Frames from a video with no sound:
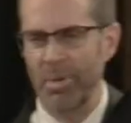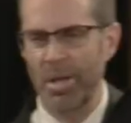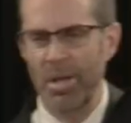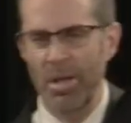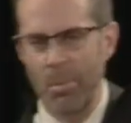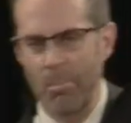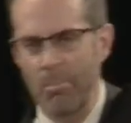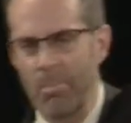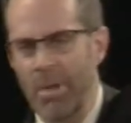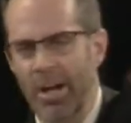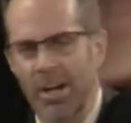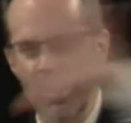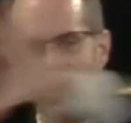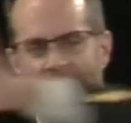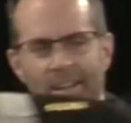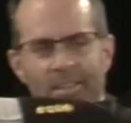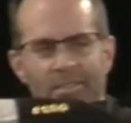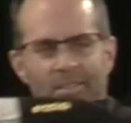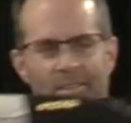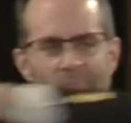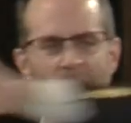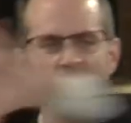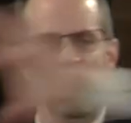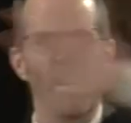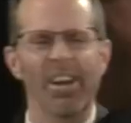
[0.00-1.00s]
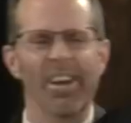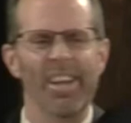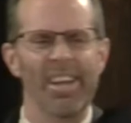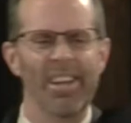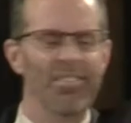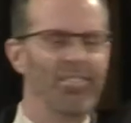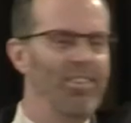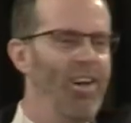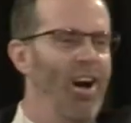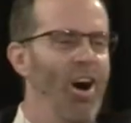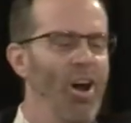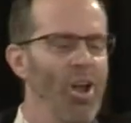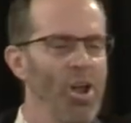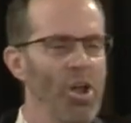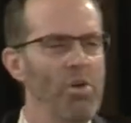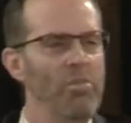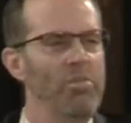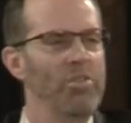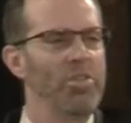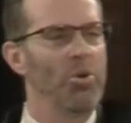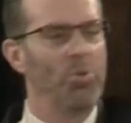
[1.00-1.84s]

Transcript: millions and millions all over the